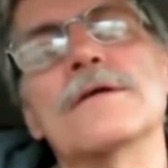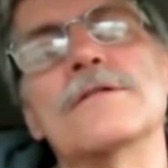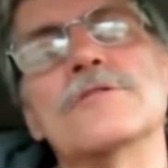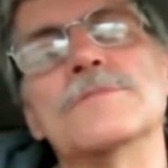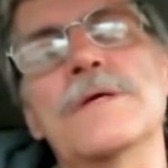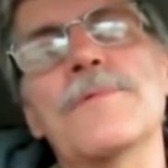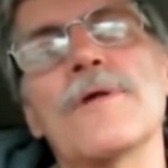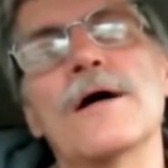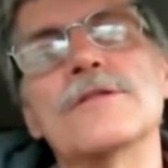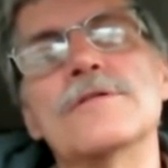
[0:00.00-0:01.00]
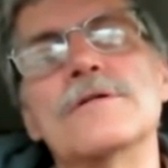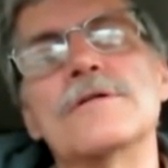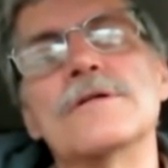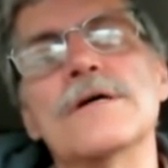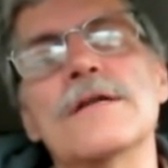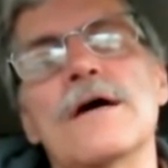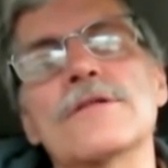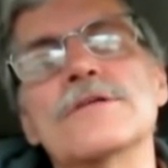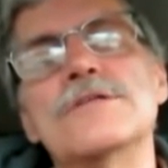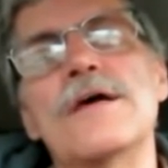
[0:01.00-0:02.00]
that there's people out there that
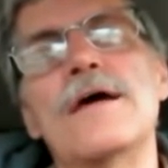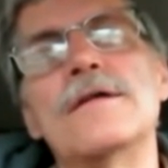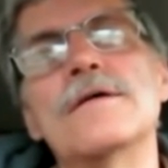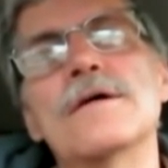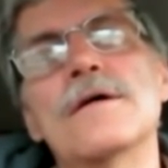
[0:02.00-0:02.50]
understand